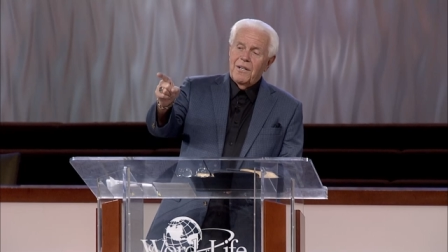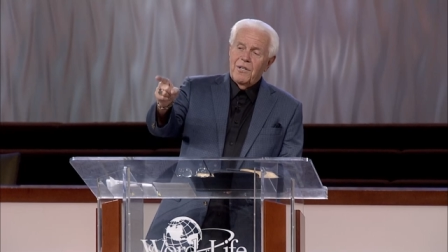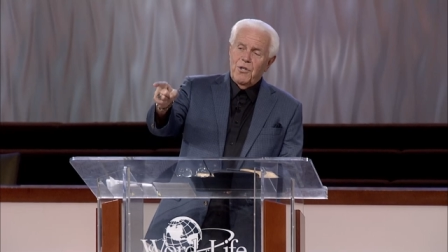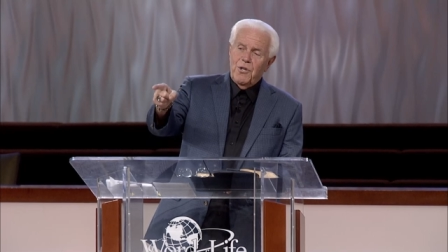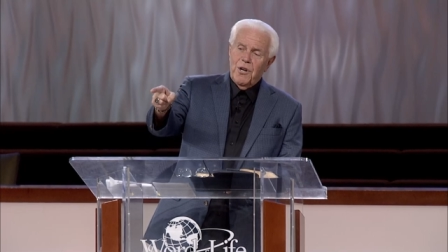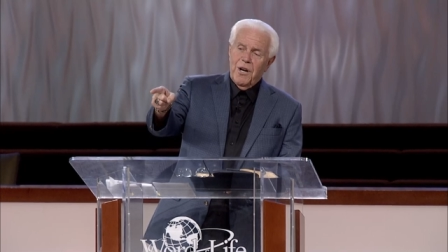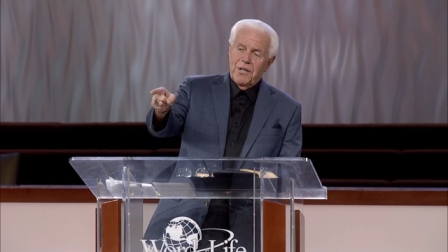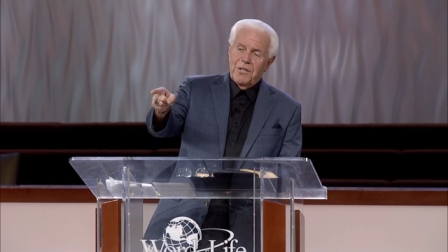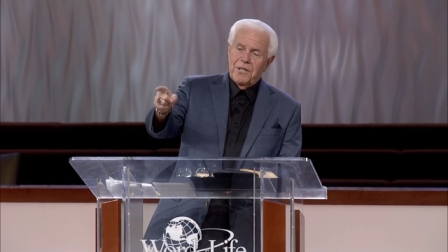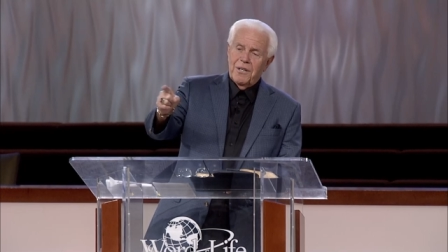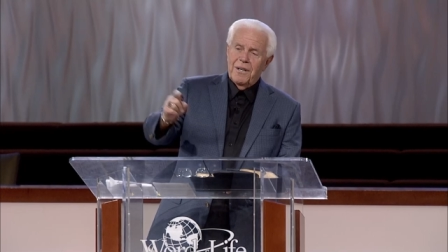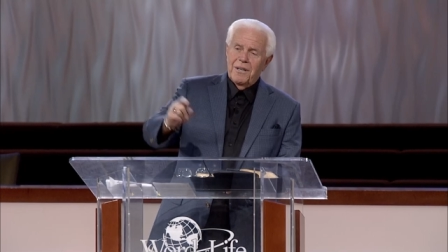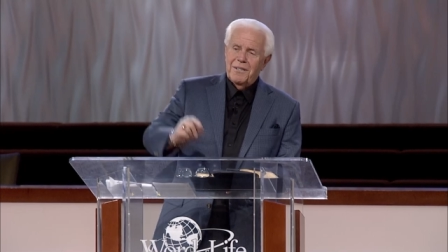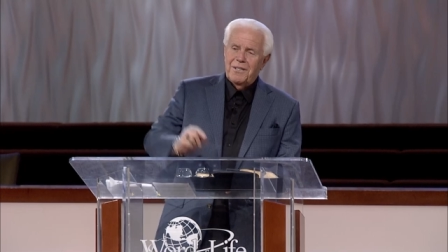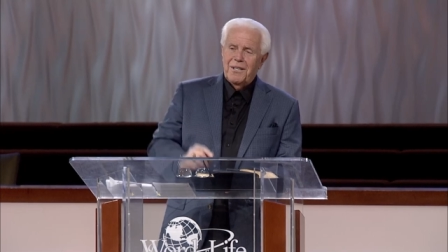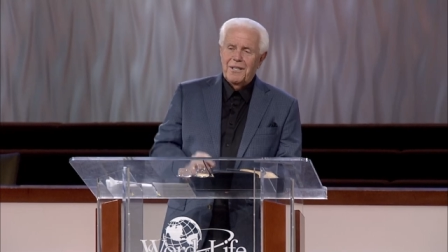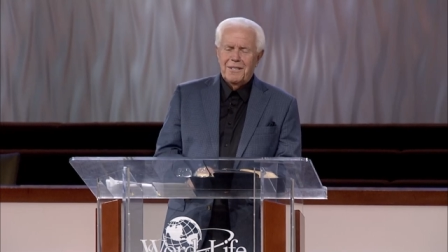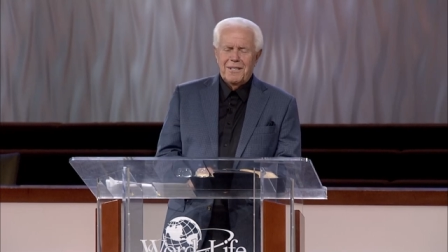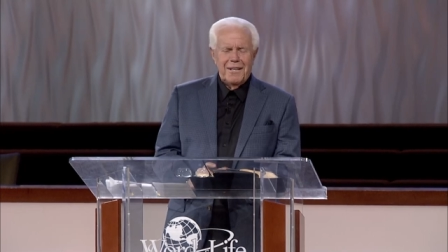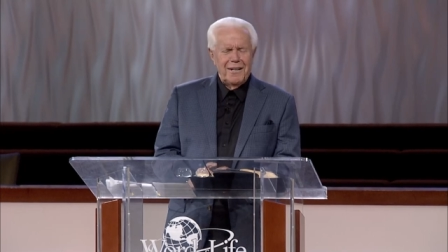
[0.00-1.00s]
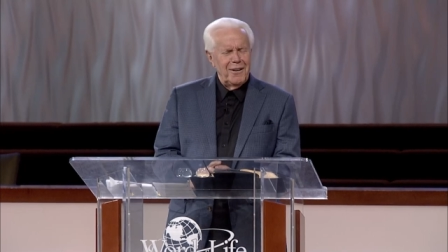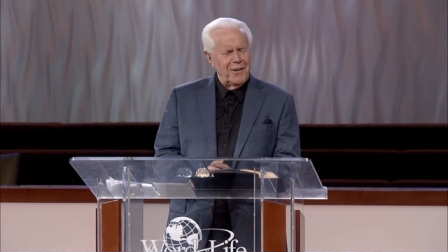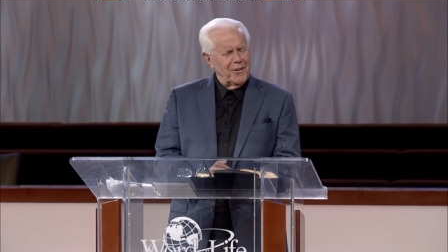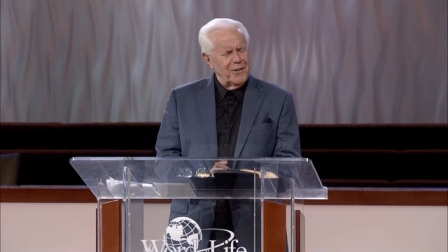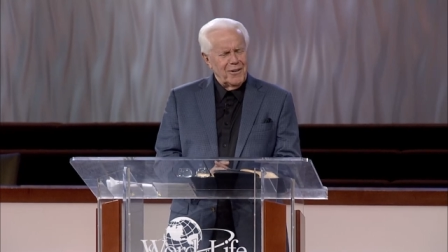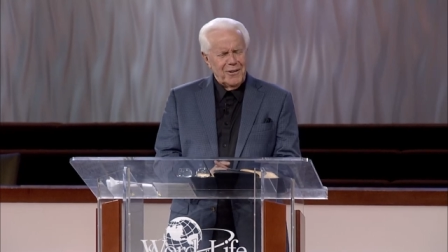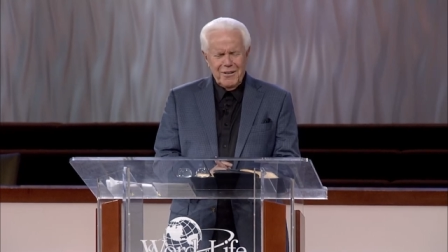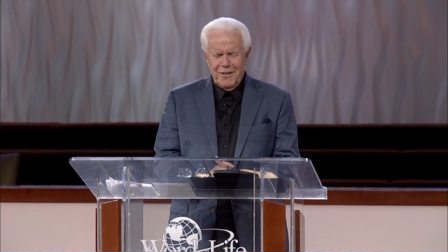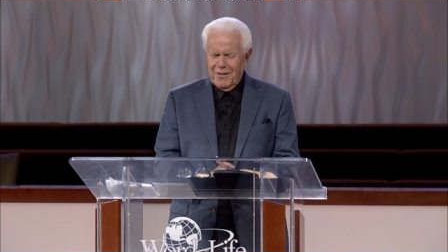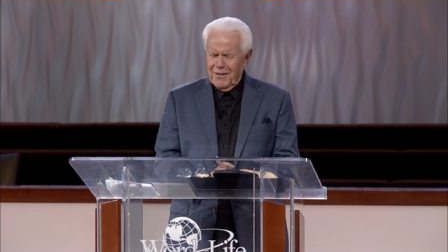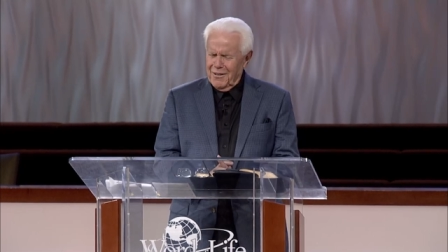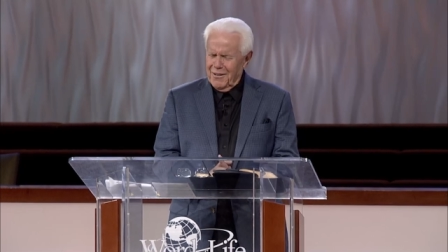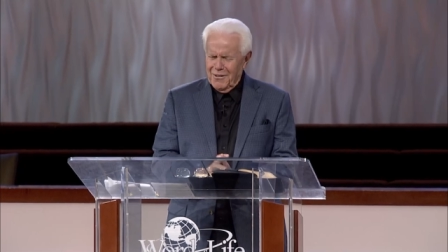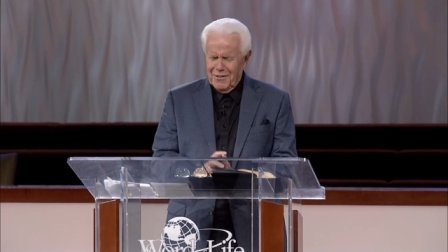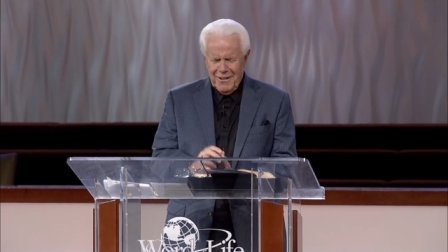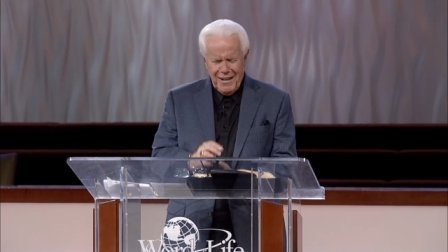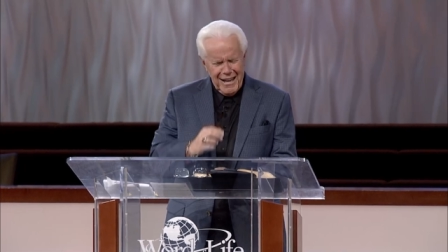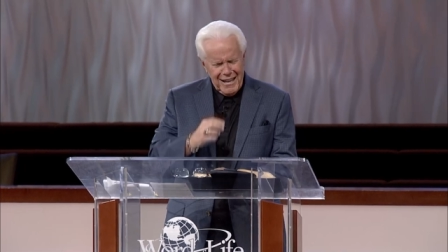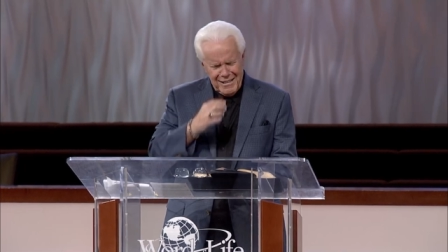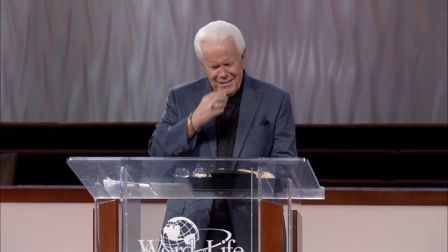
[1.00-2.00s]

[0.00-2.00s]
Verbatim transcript: Jesse. She said, Oh, no, not